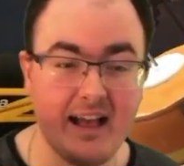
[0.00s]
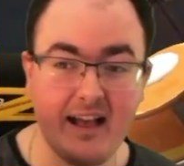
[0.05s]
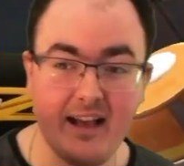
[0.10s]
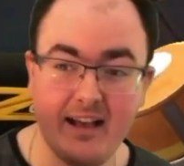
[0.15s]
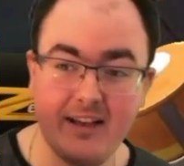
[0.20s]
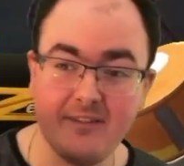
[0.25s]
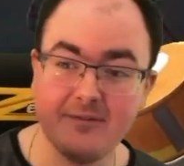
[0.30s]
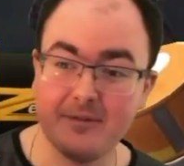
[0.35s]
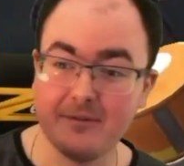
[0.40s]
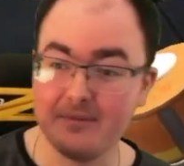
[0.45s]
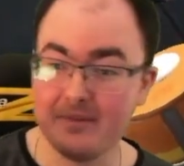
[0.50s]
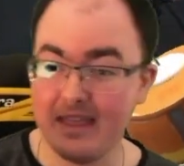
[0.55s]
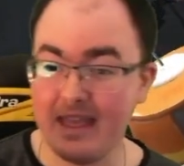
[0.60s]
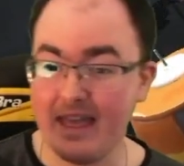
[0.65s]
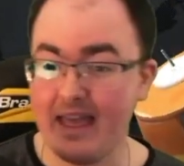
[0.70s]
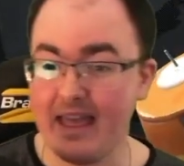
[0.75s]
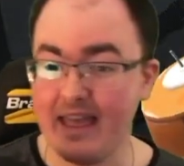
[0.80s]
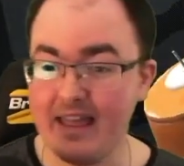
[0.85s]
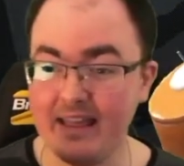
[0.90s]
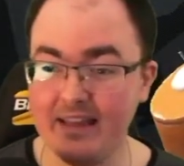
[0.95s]
And from
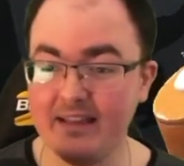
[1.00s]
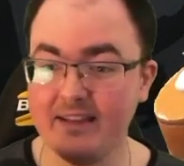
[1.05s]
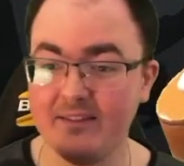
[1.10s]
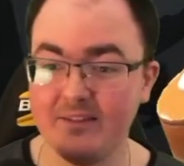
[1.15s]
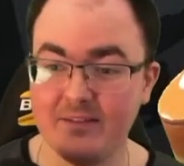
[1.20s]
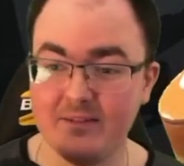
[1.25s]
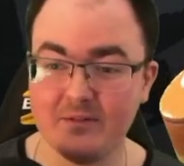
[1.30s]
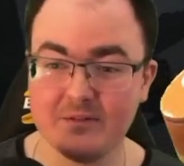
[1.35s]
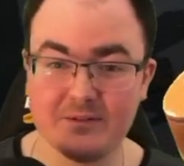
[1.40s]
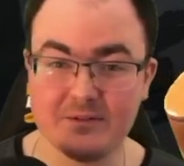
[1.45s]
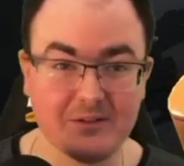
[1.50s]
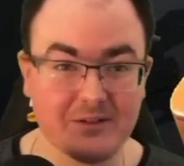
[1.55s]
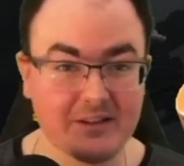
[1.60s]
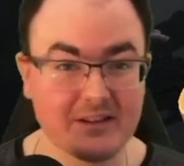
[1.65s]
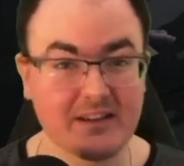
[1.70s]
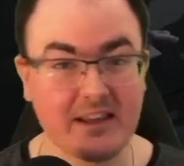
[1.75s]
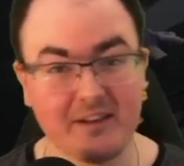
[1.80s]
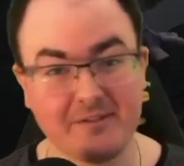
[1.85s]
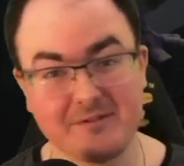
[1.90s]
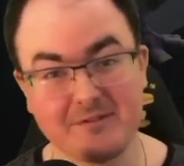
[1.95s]
there, once you've got the
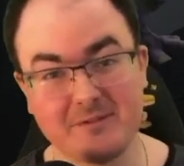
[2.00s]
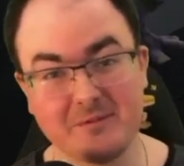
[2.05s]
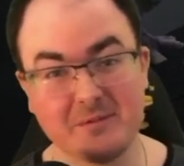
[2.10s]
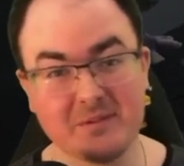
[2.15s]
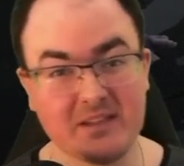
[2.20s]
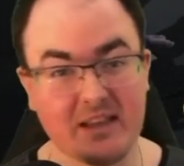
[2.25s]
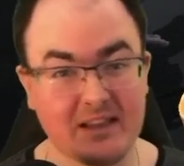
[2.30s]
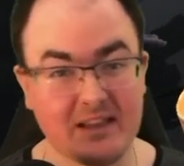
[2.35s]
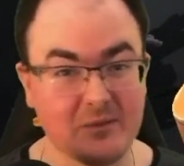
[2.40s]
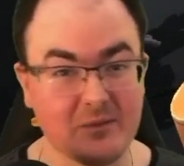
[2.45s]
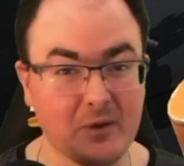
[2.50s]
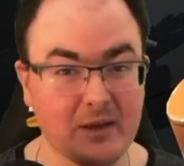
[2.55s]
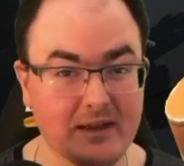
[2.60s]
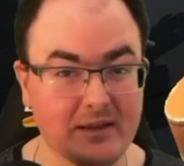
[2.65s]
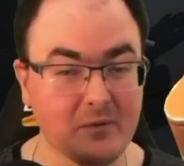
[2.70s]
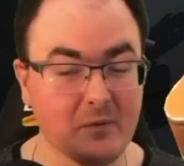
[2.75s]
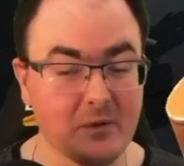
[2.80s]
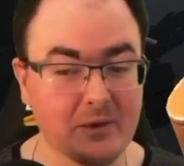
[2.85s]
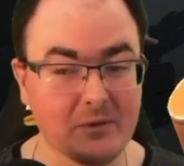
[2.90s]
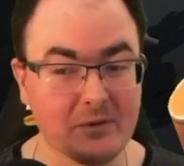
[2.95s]
Death Troopers out of the way,
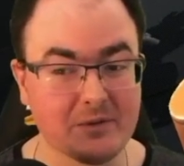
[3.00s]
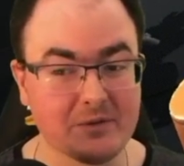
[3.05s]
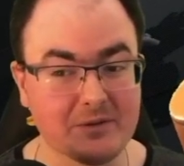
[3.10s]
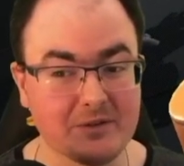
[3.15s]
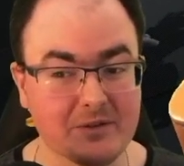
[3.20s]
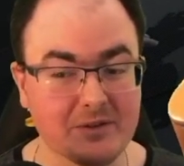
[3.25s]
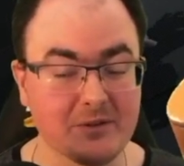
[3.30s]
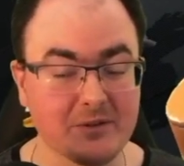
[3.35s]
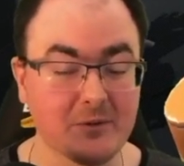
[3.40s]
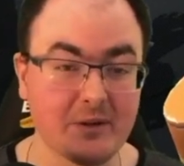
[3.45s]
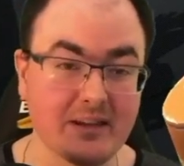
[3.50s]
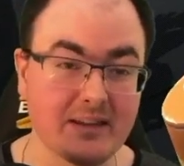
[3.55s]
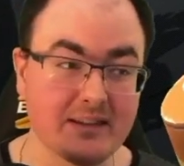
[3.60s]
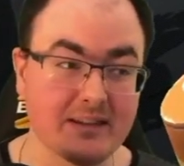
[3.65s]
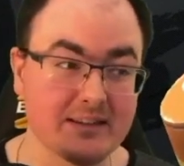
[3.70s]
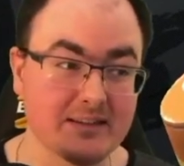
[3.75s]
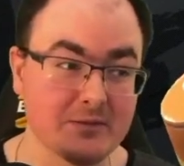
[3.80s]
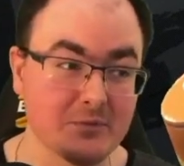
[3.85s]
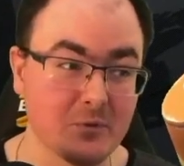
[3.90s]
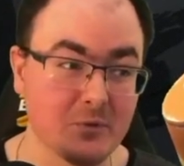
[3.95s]
what you want to do
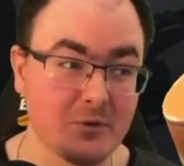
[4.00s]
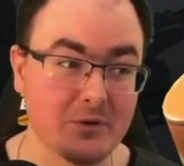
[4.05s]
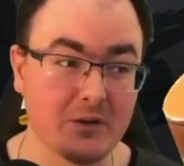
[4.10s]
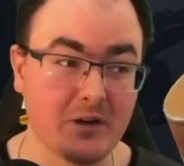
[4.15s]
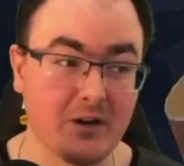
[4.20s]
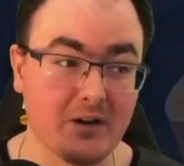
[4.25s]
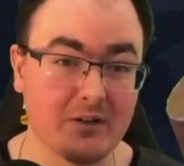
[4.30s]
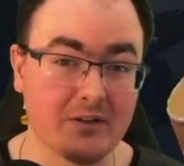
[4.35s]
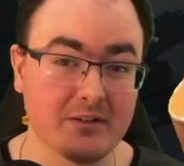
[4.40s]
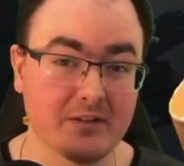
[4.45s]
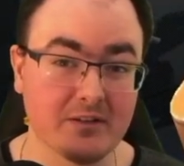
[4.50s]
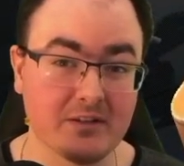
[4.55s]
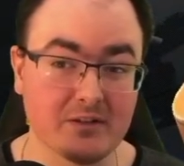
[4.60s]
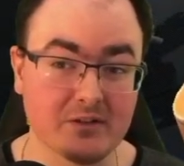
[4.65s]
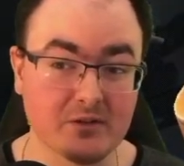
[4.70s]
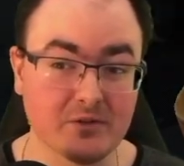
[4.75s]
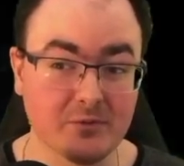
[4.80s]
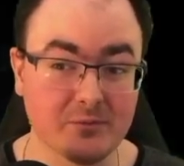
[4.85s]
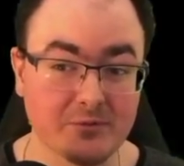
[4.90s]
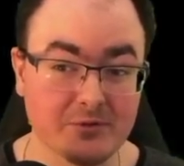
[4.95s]
is work on the
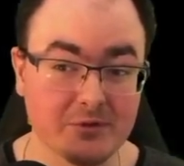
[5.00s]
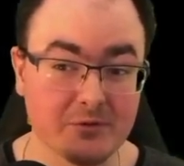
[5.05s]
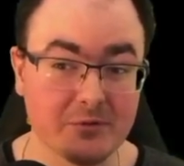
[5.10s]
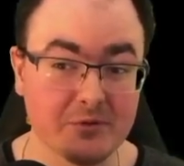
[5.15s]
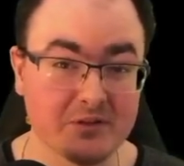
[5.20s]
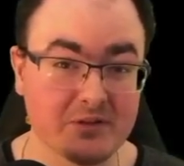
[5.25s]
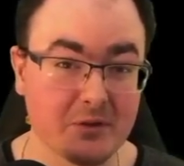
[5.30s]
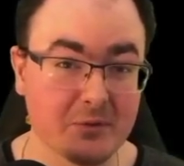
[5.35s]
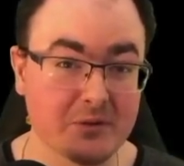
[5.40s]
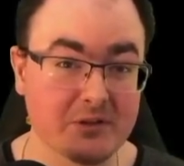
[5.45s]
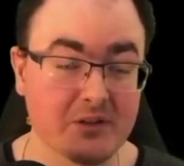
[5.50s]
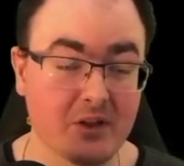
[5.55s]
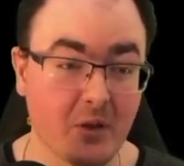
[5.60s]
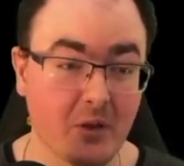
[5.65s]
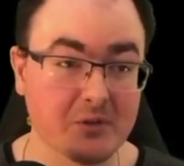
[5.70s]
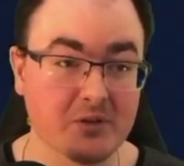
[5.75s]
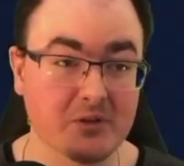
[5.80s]
Stormtrooper so he stops